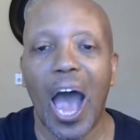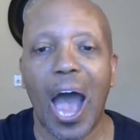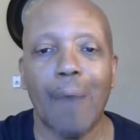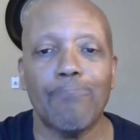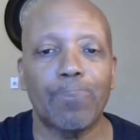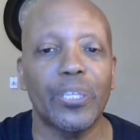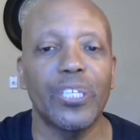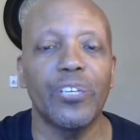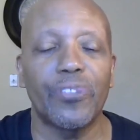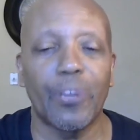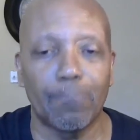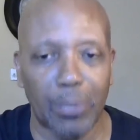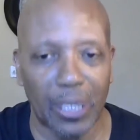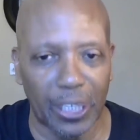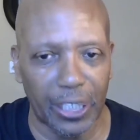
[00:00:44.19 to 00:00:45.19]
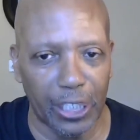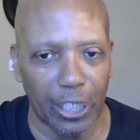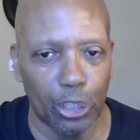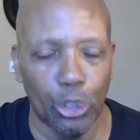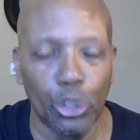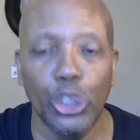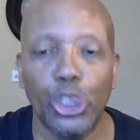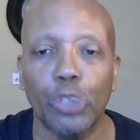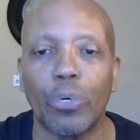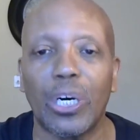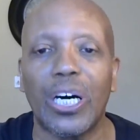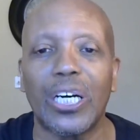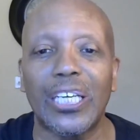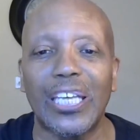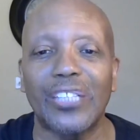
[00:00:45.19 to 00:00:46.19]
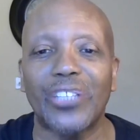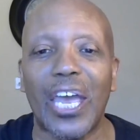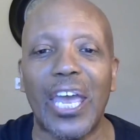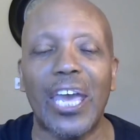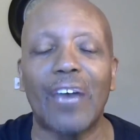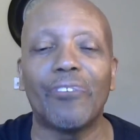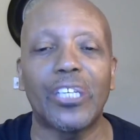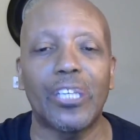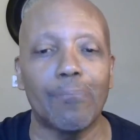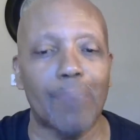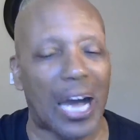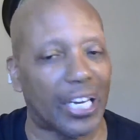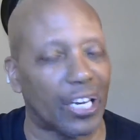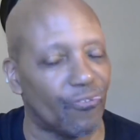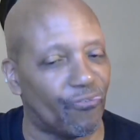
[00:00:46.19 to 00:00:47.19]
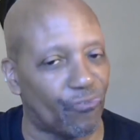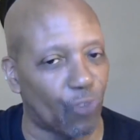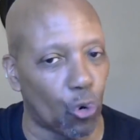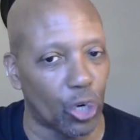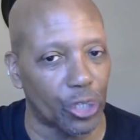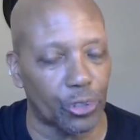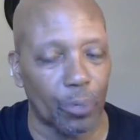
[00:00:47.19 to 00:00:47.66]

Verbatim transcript: I plead the blood of Yahushua against every demonic force,